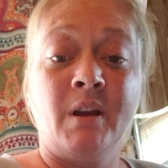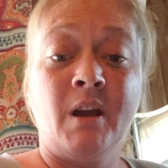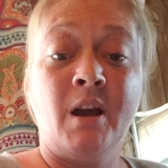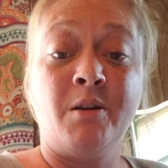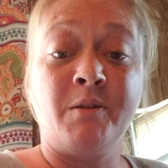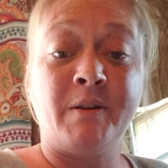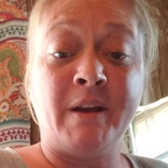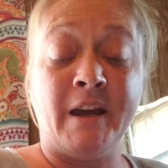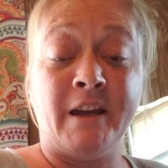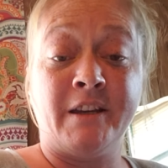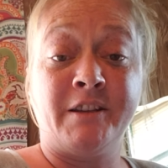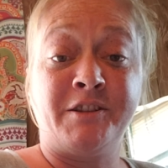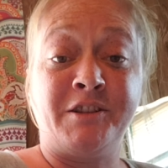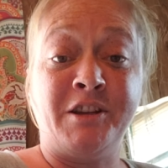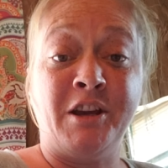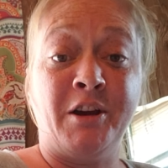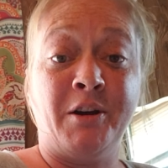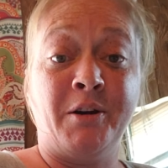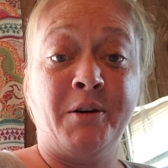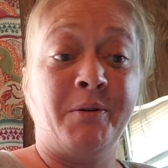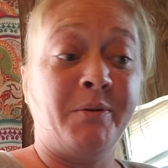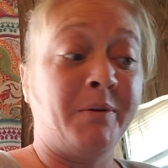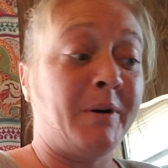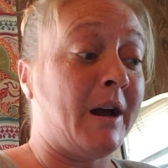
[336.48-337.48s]
Okay,
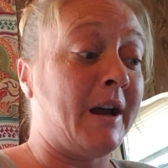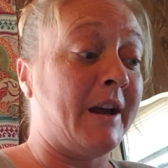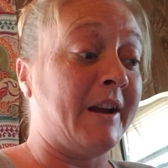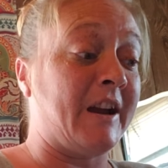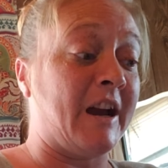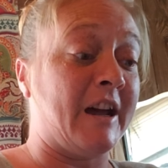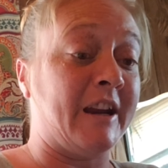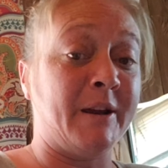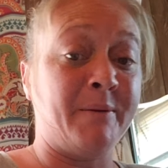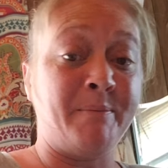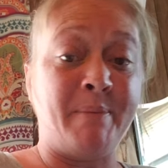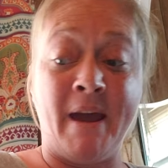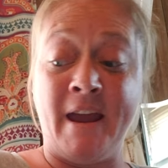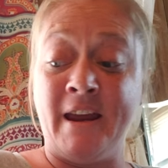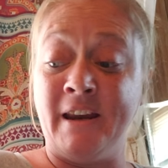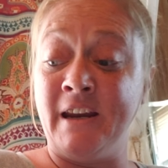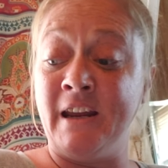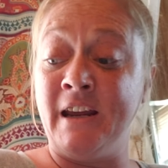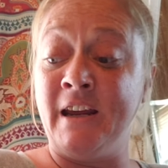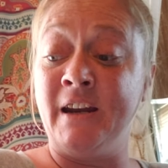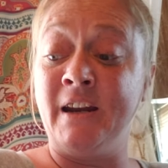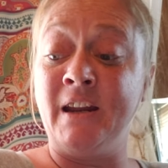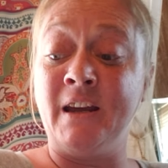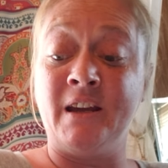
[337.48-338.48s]
so I got it
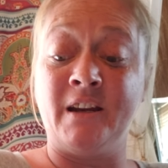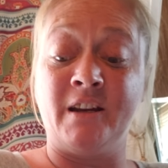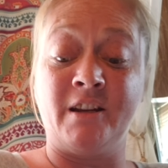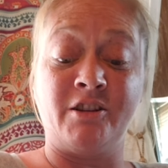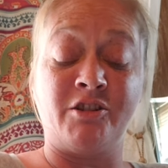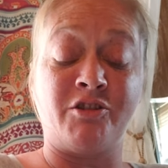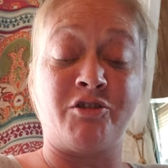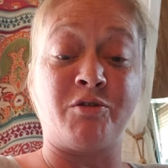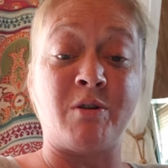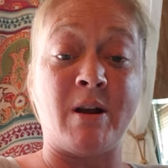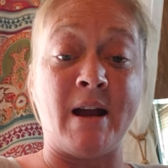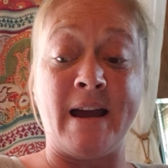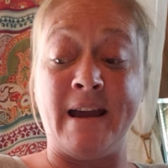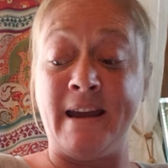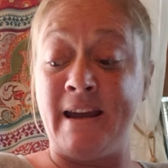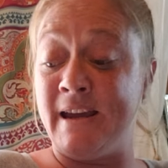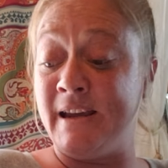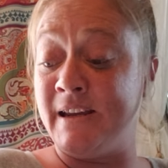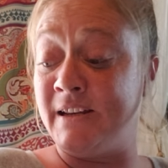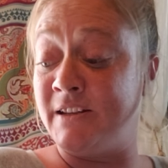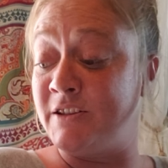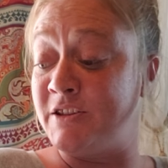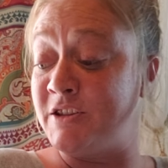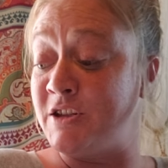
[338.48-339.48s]
painted. It is
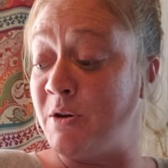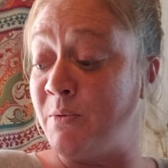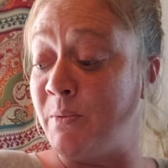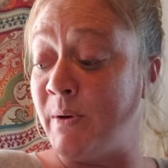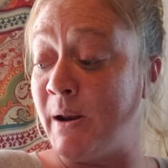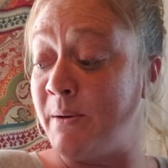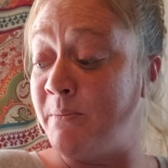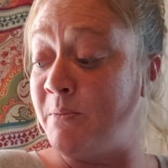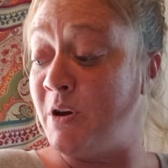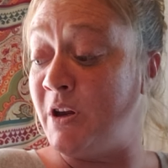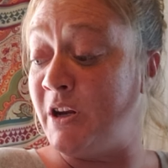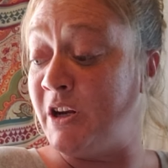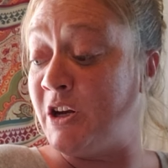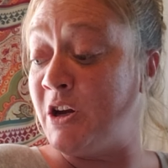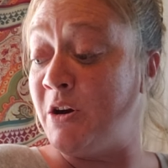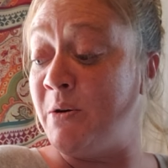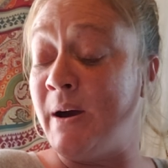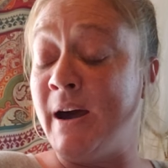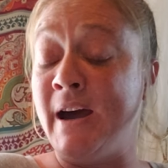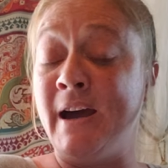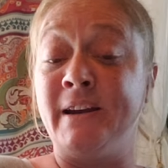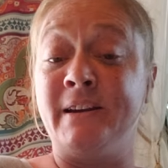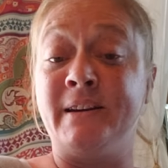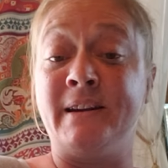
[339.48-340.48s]
drying. So what I'm going to go
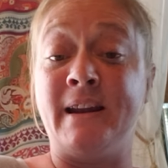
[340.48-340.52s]
ahead